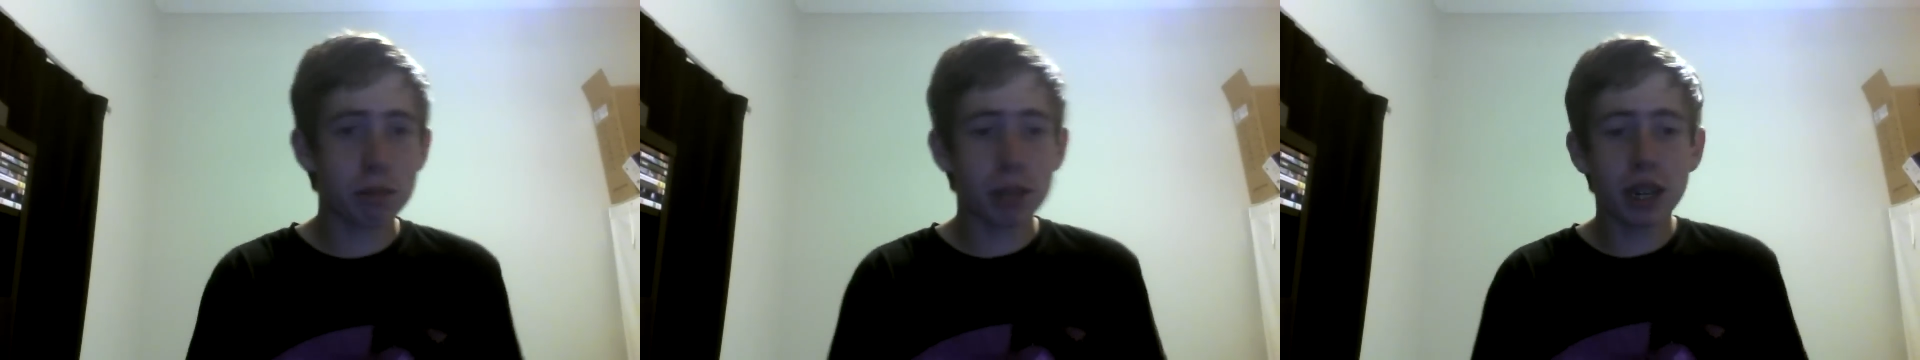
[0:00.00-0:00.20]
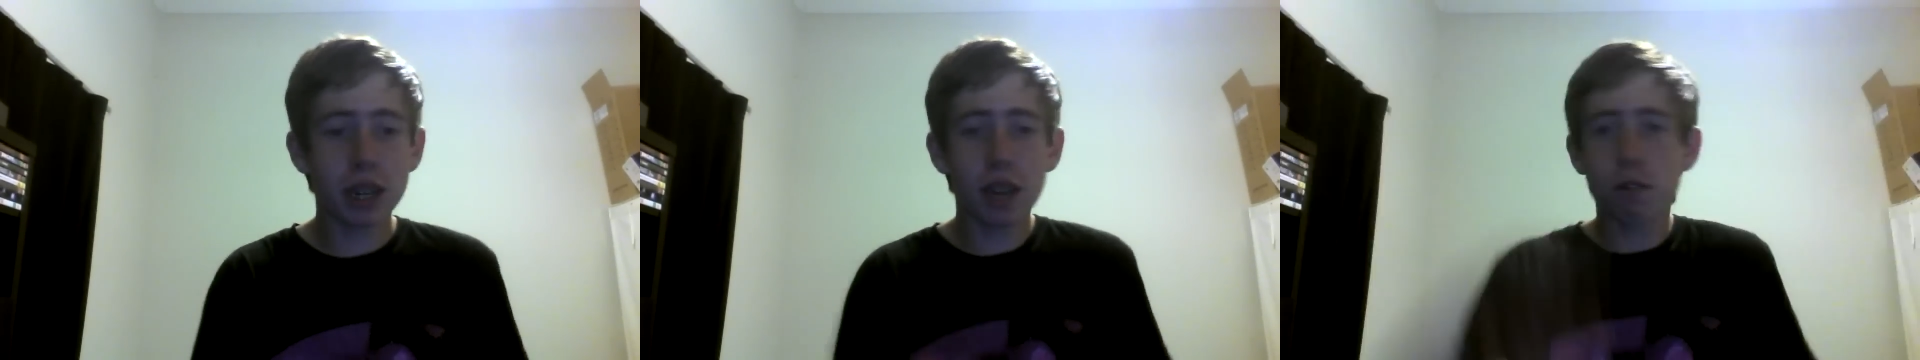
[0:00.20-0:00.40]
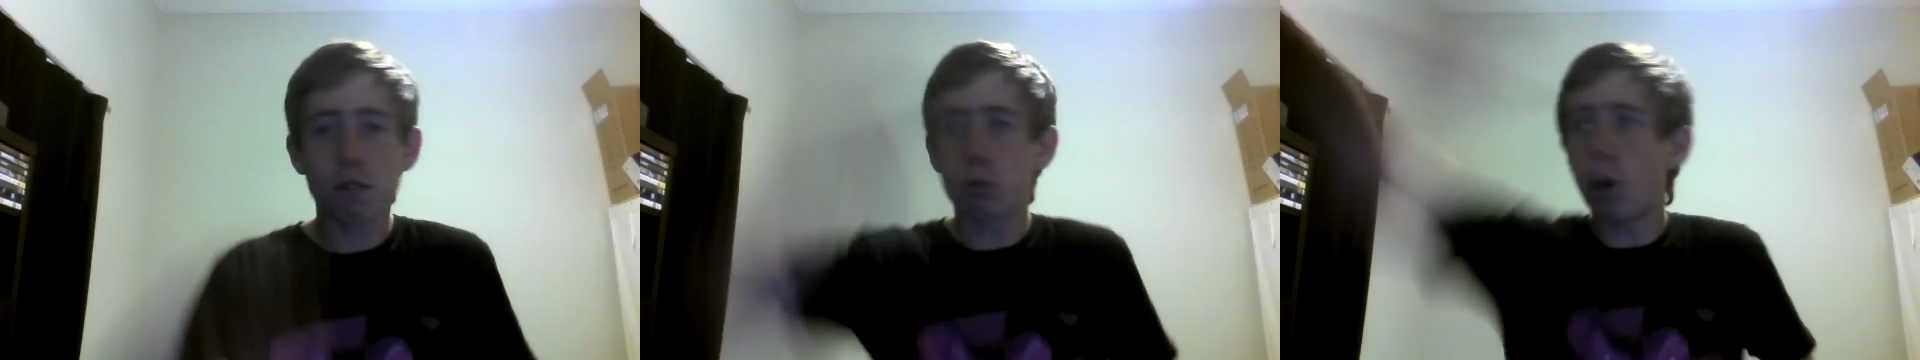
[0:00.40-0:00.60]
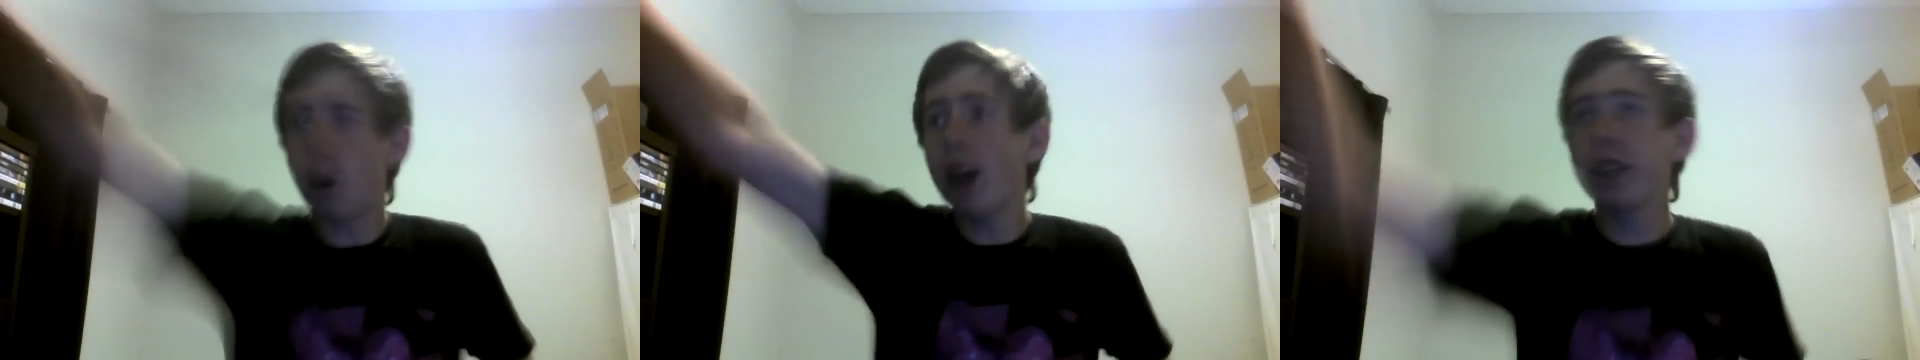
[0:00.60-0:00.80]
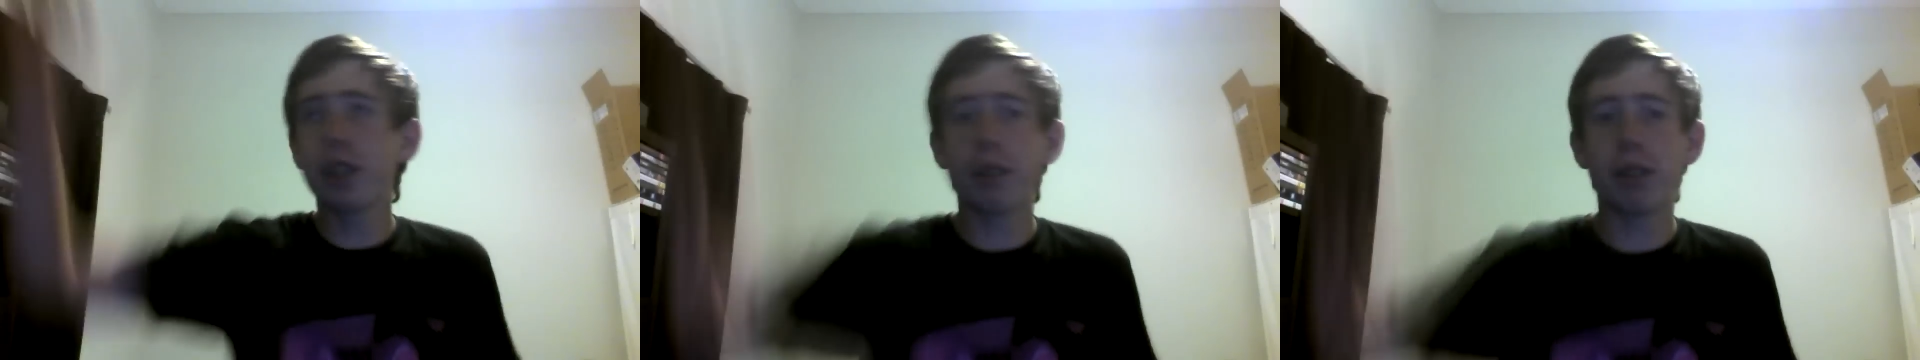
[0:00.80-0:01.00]
on my nerves?
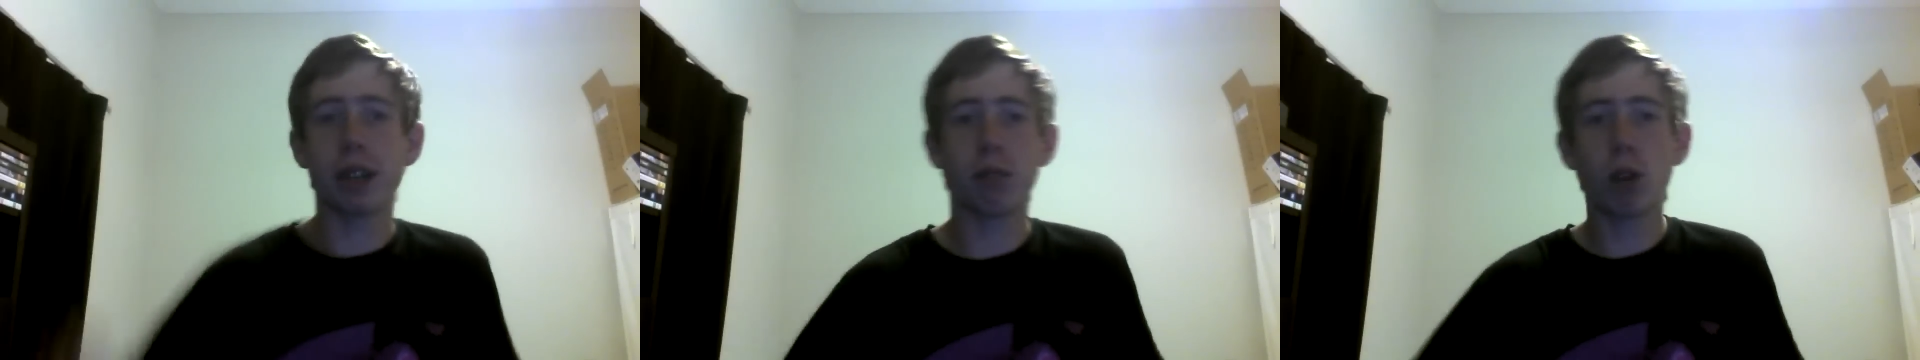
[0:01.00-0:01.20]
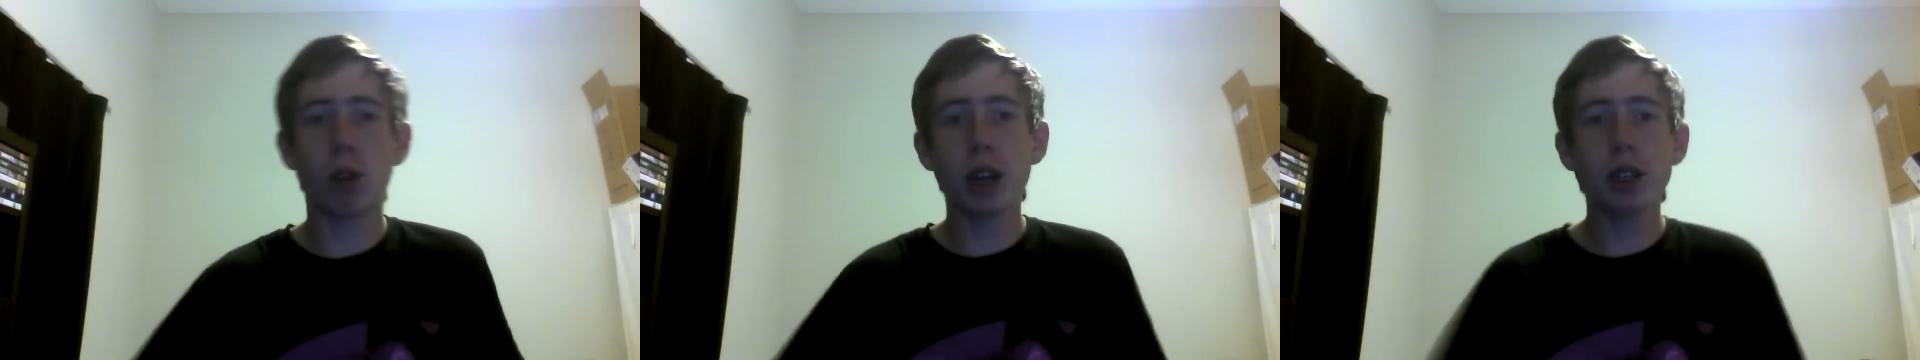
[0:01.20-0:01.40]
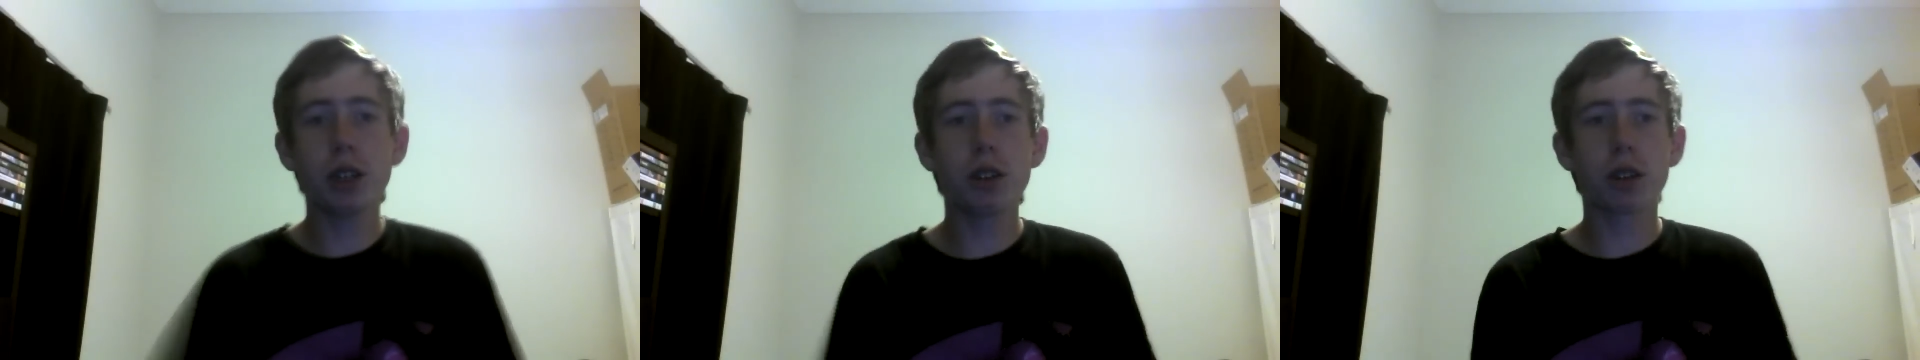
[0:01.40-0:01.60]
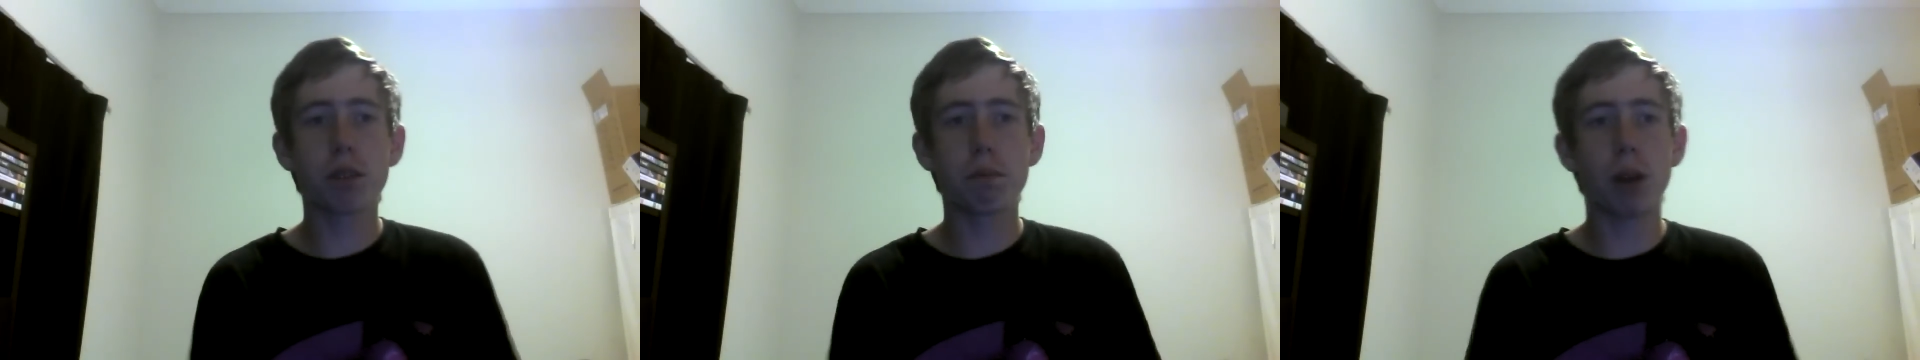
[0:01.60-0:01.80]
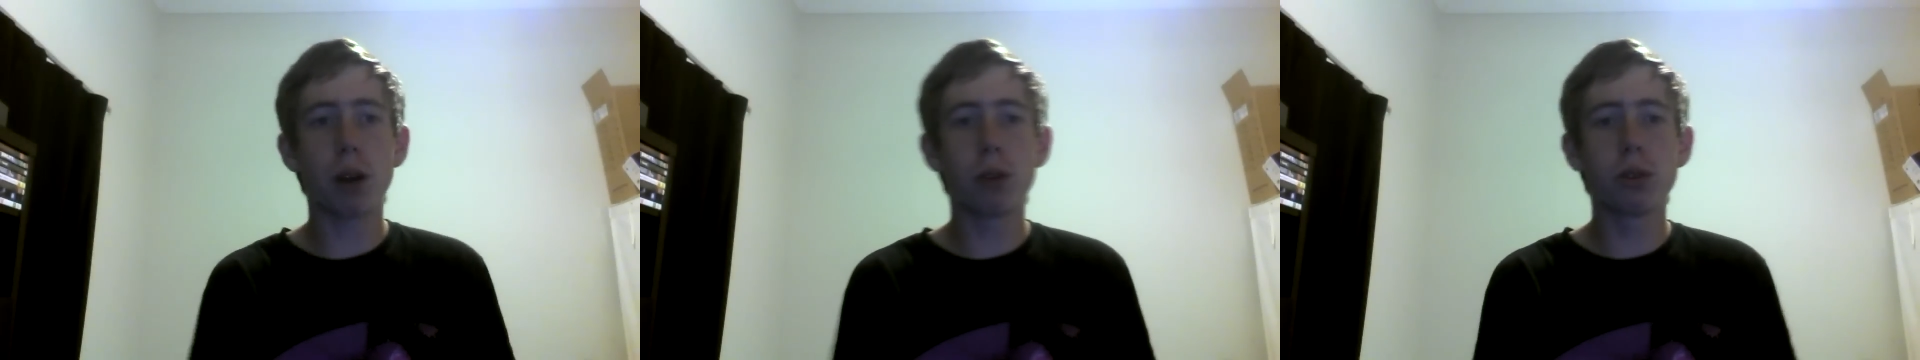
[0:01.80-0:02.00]
Why do it? Why are you going to
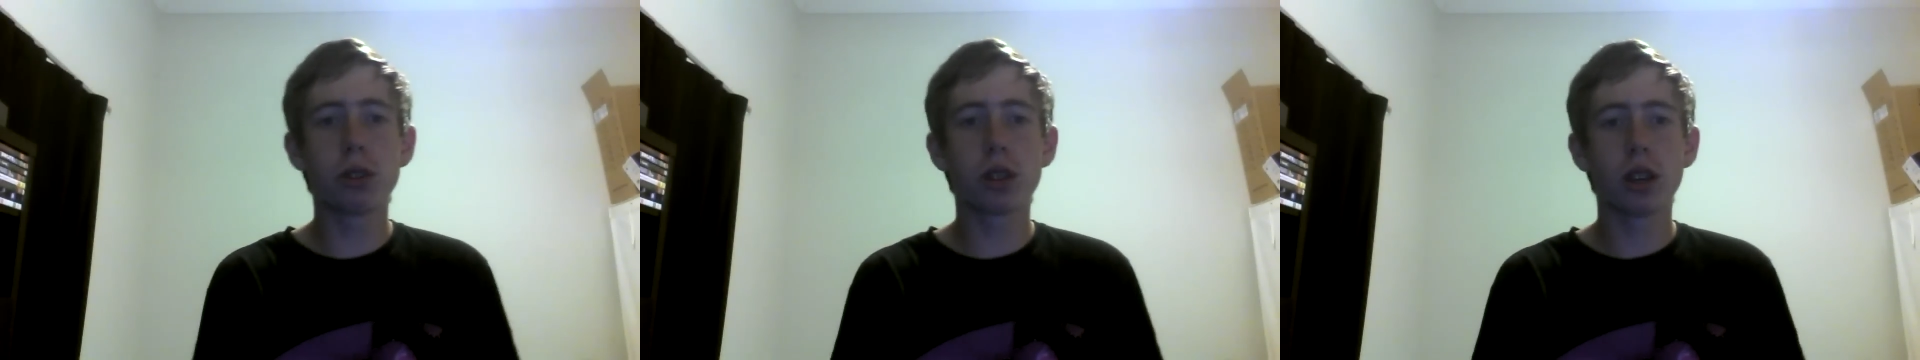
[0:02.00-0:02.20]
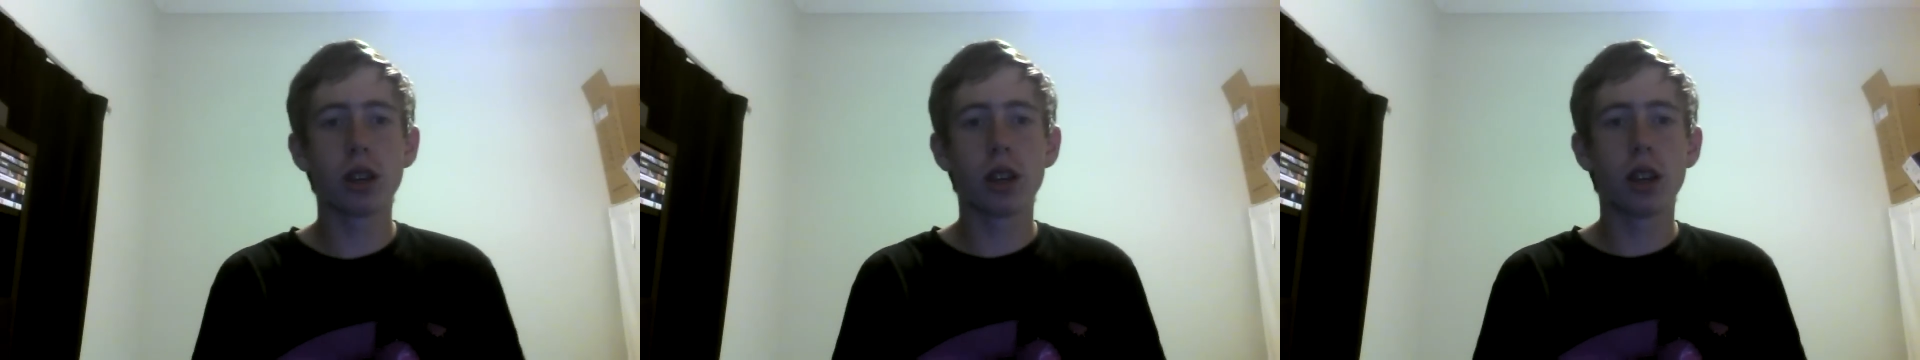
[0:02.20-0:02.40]
post